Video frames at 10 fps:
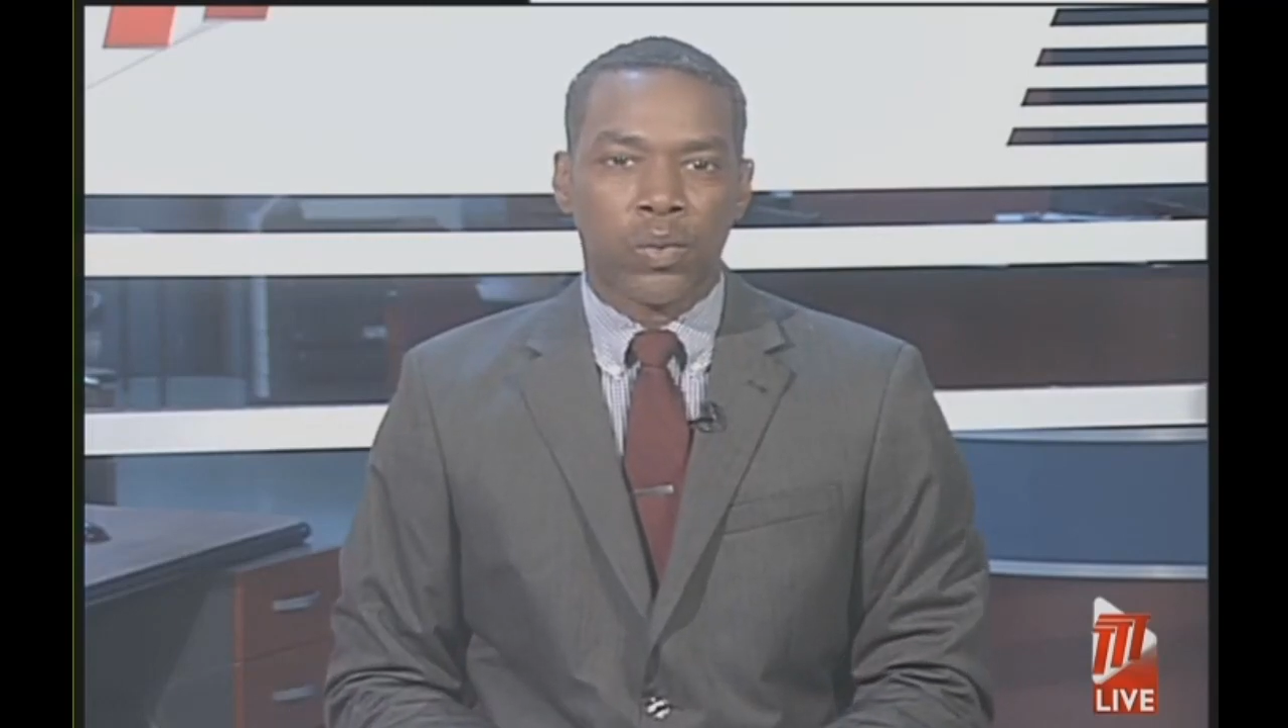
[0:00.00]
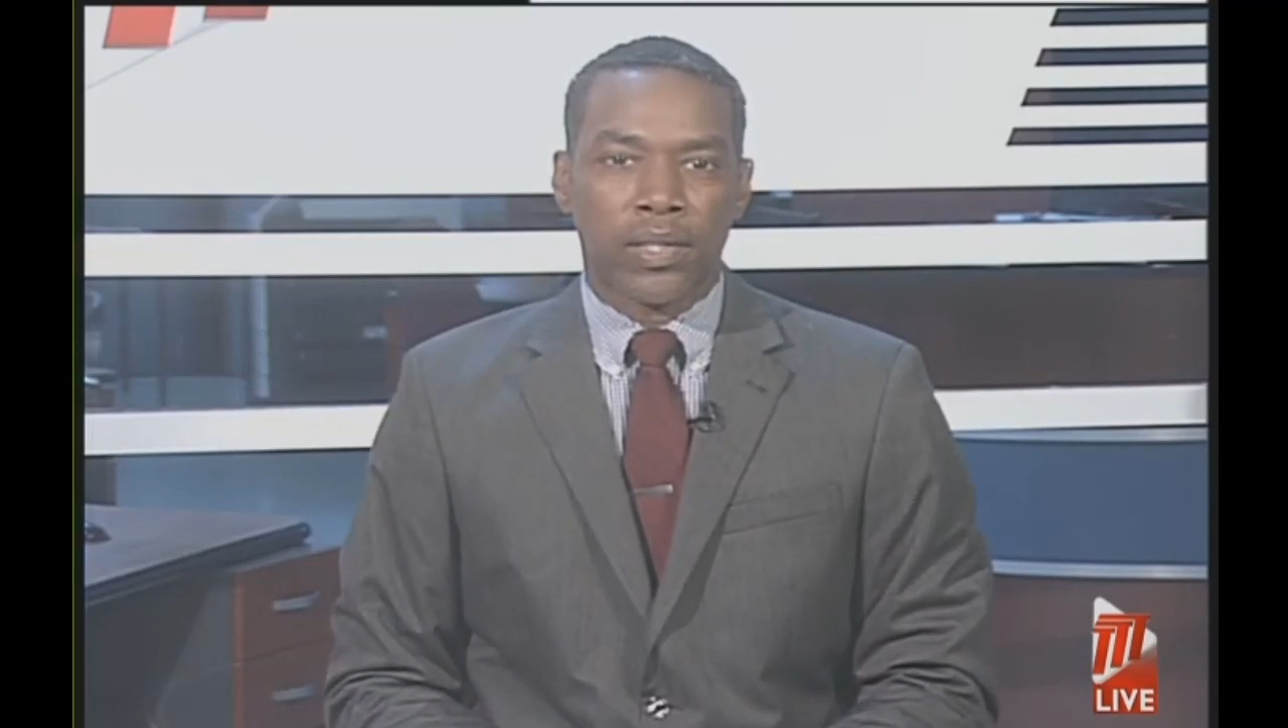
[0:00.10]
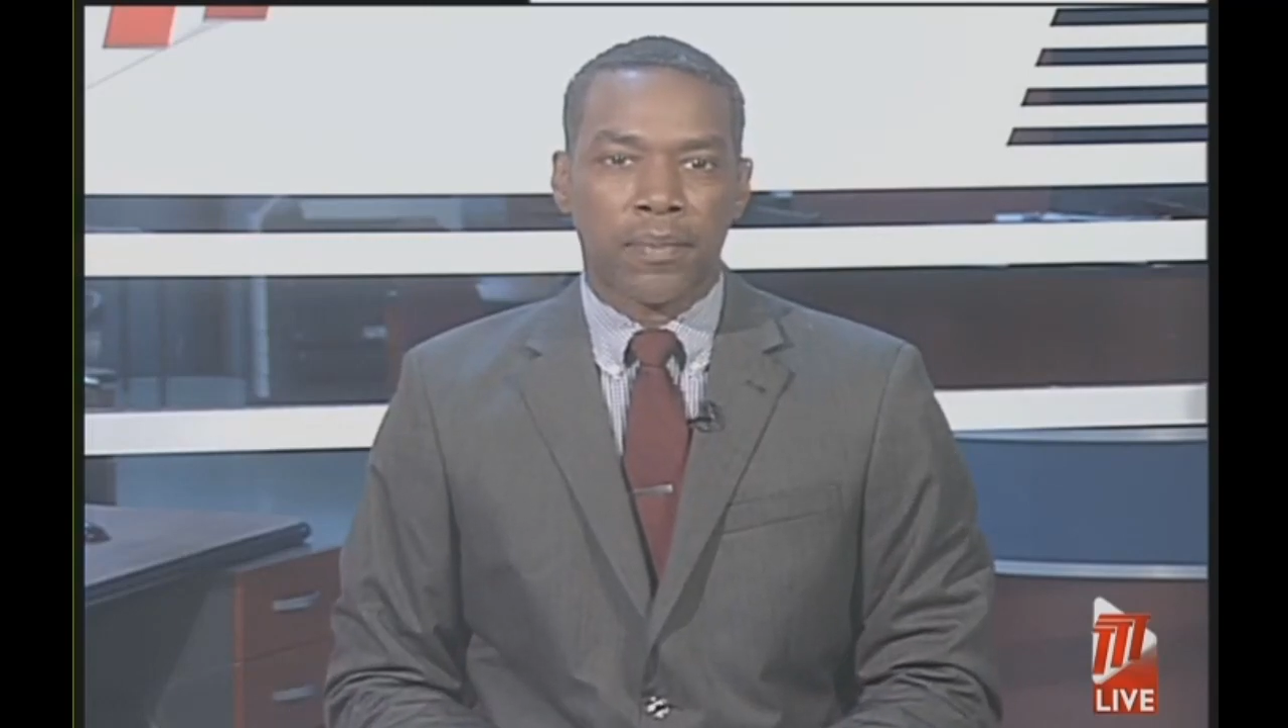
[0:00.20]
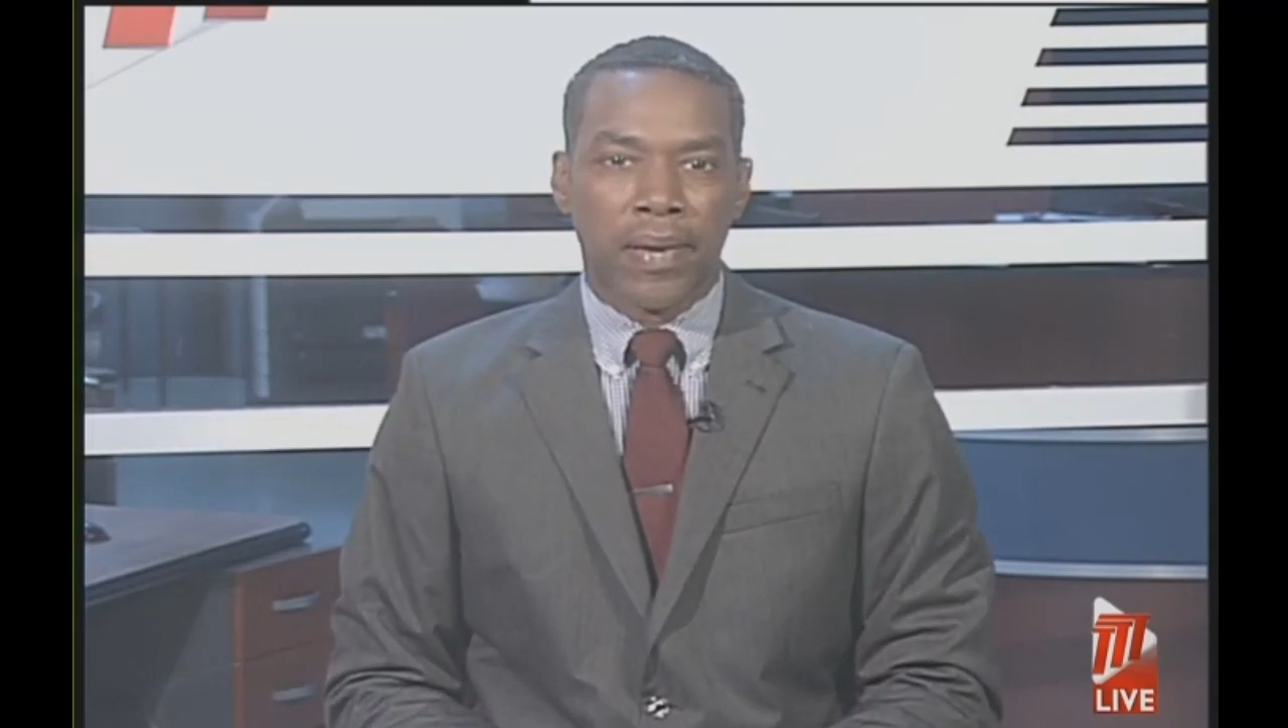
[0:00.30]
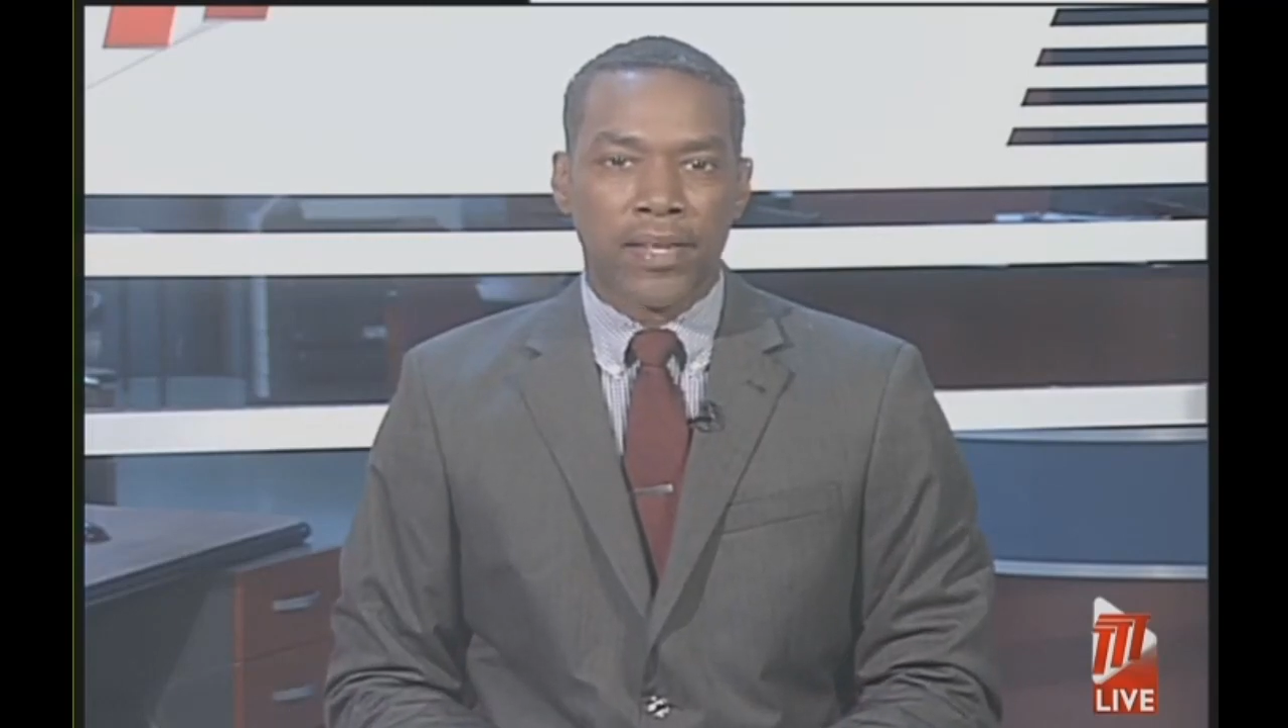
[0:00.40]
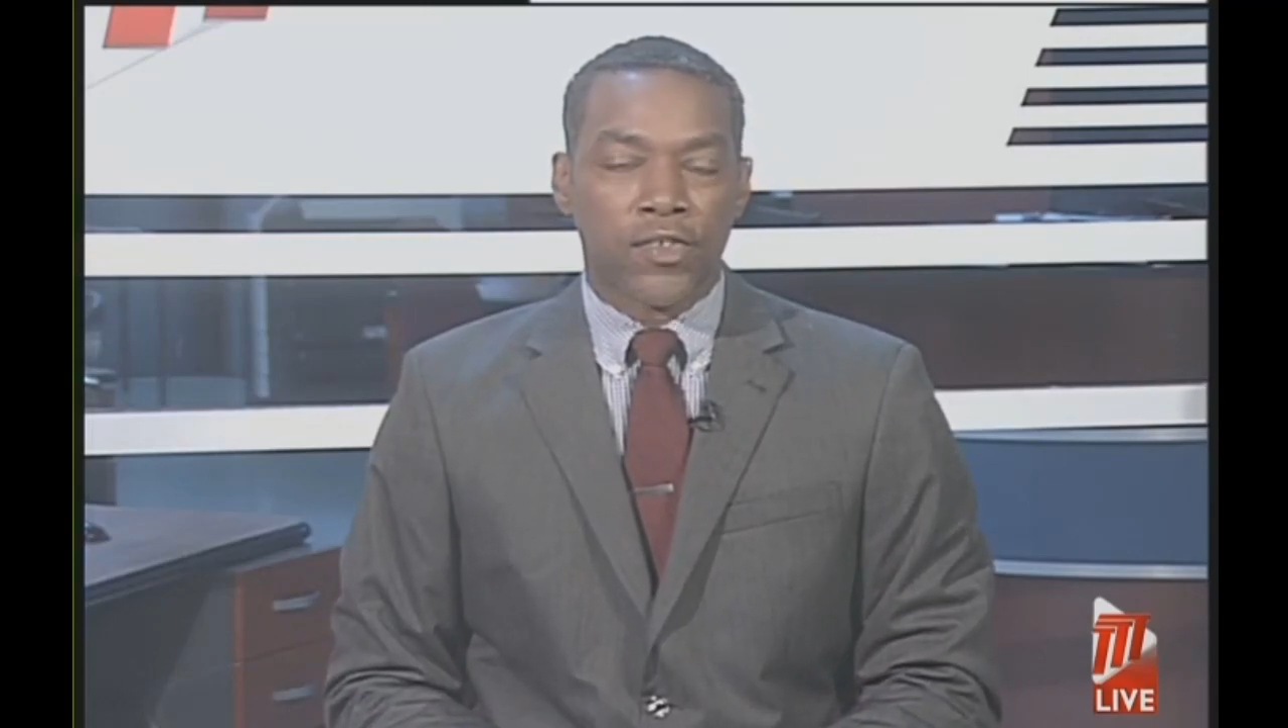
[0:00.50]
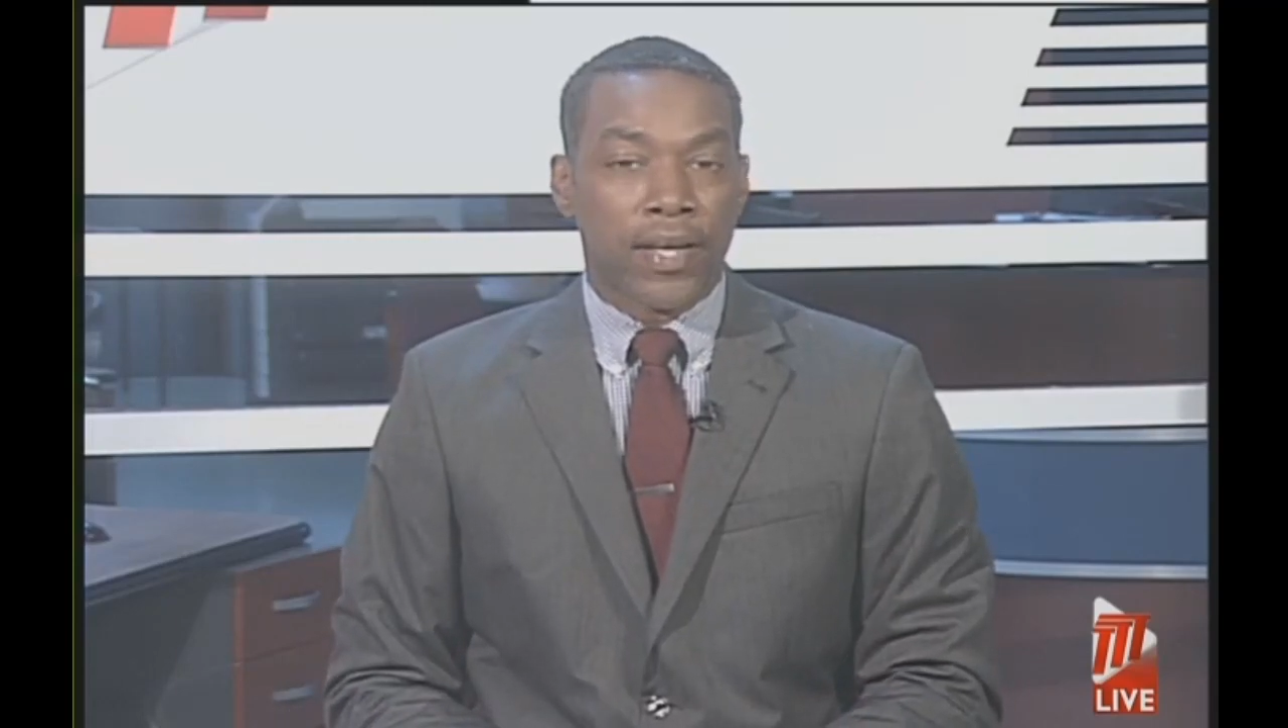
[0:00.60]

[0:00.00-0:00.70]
will debate